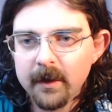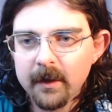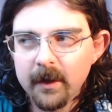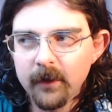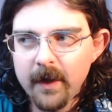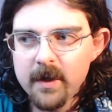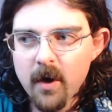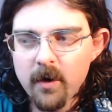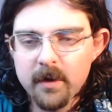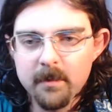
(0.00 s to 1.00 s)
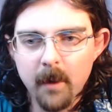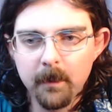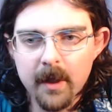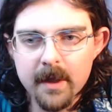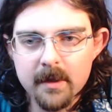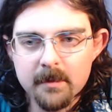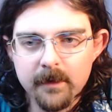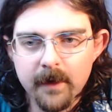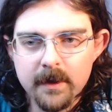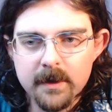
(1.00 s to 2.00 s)
If I know them, I'll play them.
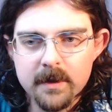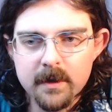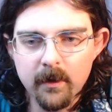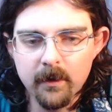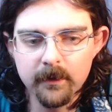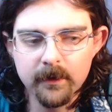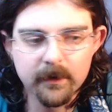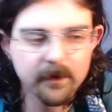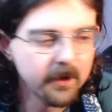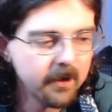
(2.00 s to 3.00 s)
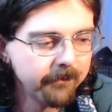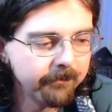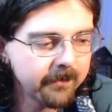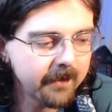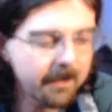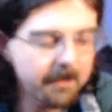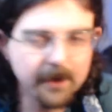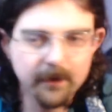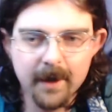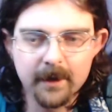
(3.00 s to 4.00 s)
If I don't, I
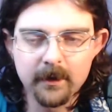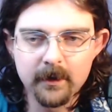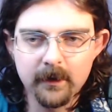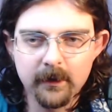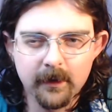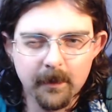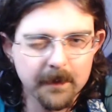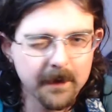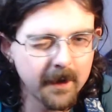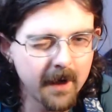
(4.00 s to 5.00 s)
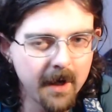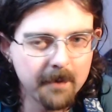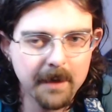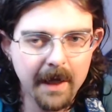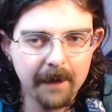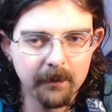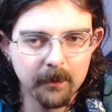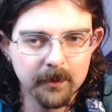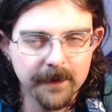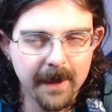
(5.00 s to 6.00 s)
might try to look something up, but I
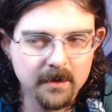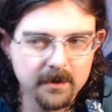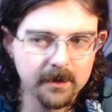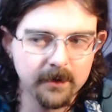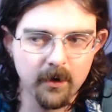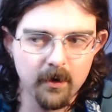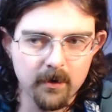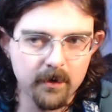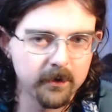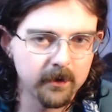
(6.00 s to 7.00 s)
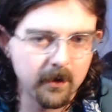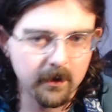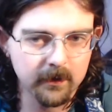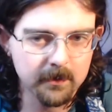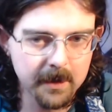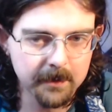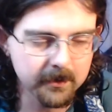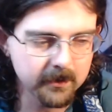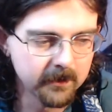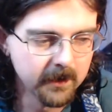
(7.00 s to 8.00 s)
will have had to at least heard the song to be able
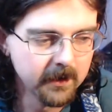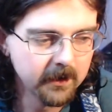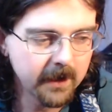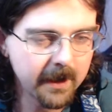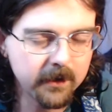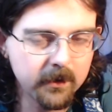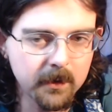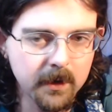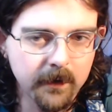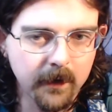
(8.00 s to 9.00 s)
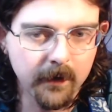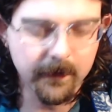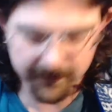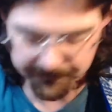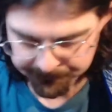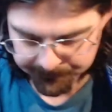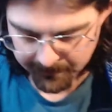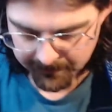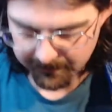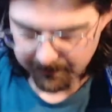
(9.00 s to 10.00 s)
to kind of do anything on there.
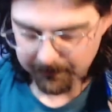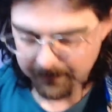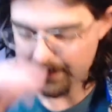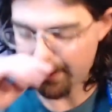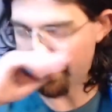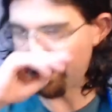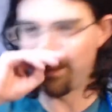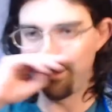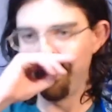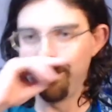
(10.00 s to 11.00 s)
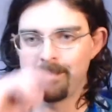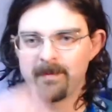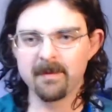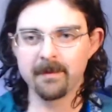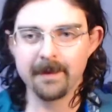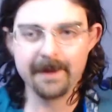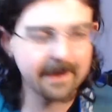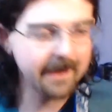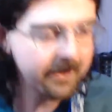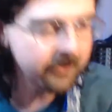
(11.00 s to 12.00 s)
But I
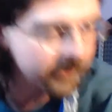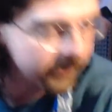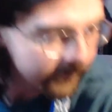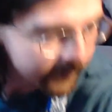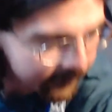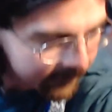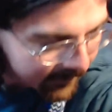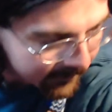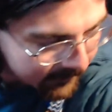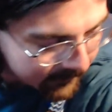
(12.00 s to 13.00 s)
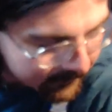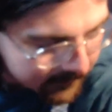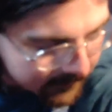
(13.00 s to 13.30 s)
don't know. Let's see. We've